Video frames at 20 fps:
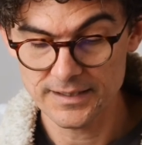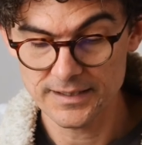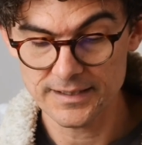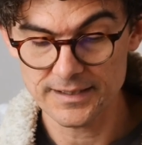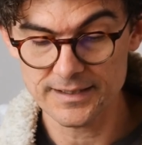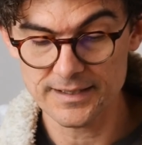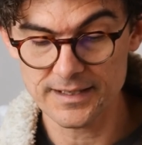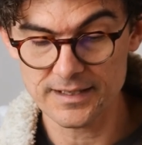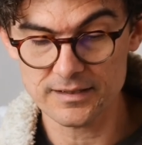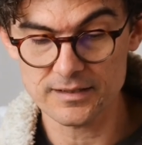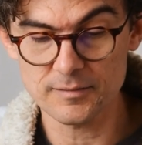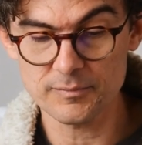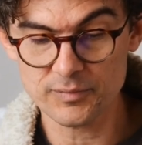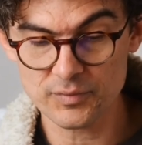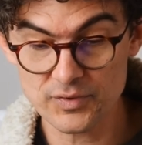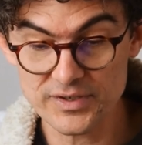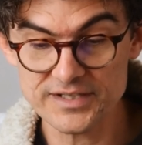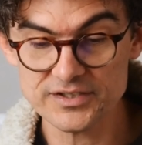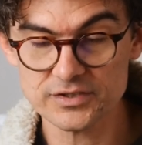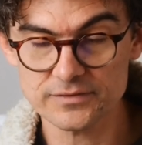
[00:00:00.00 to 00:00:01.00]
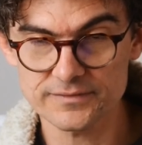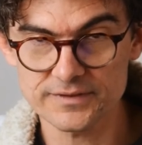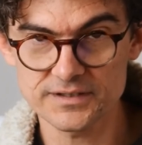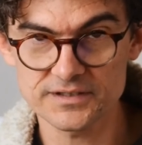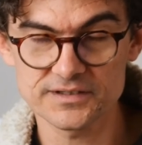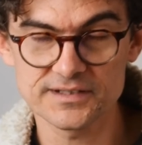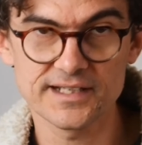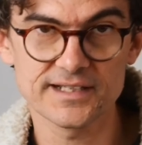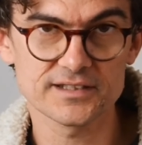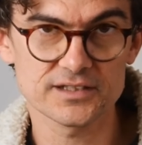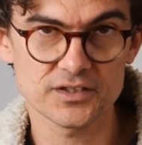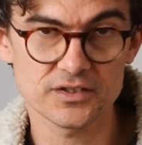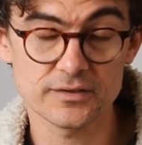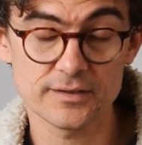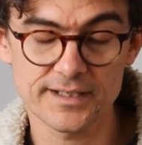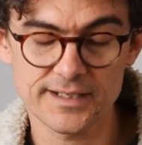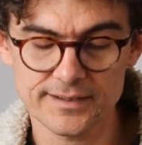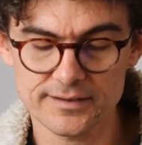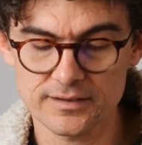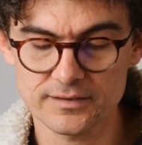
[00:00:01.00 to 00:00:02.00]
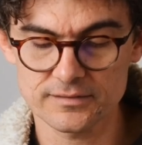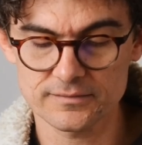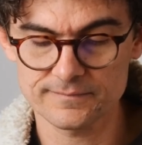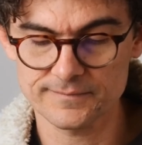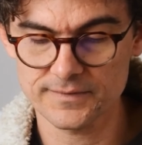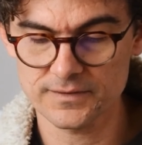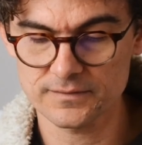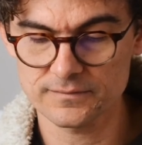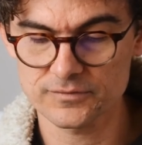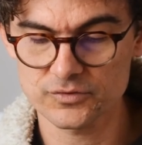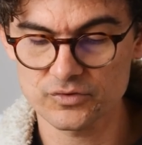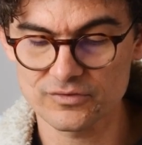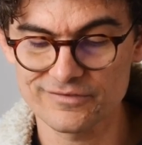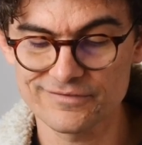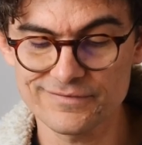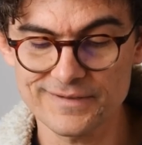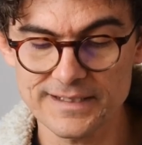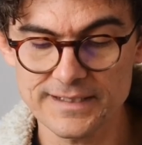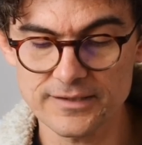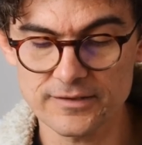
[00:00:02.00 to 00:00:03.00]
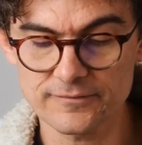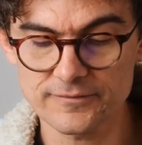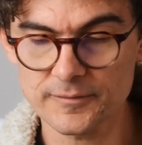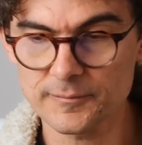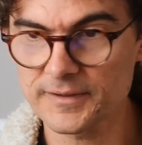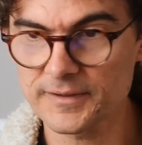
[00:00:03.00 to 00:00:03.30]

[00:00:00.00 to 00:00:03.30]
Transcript: The press of it is nice. I don't like the sort of feeling of the